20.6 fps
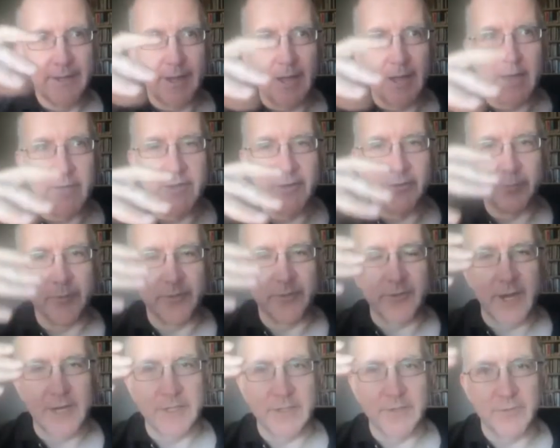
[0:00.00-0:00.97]
And this was
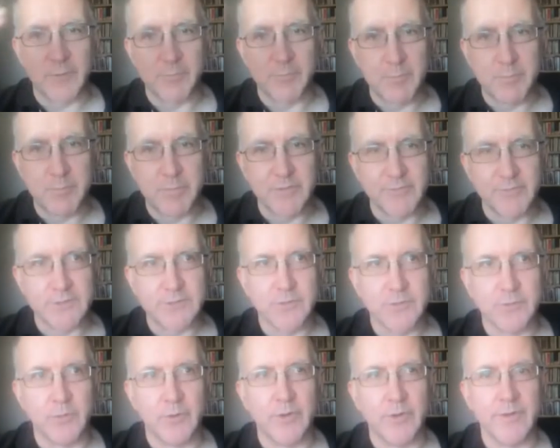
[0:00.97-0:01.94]
kind of a pivot
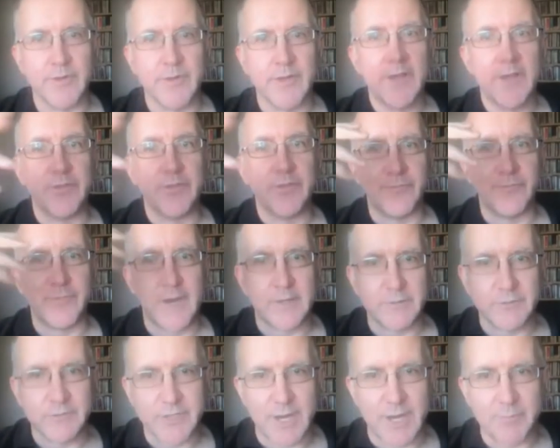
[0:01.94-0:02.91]
toward the
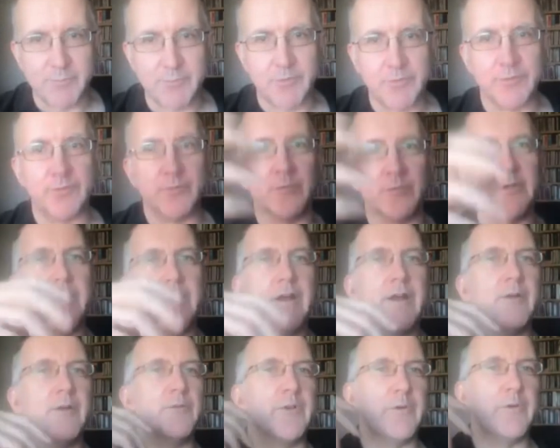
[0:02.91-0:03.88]
final chapters,
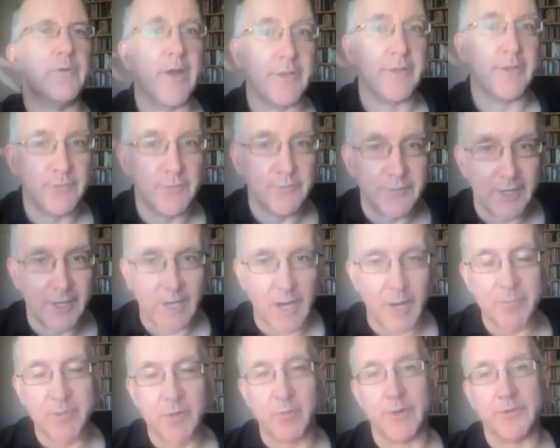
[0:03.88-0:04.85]
where I do take
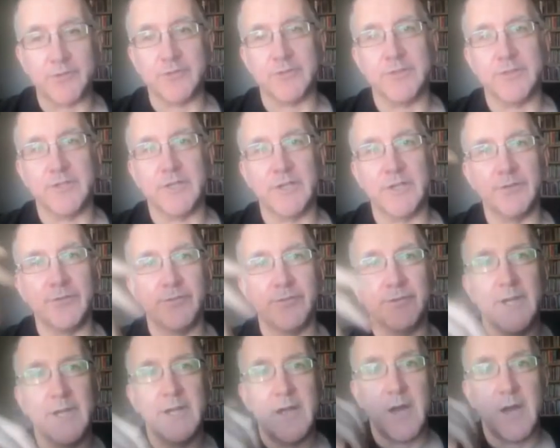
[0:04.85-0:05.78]
up the question of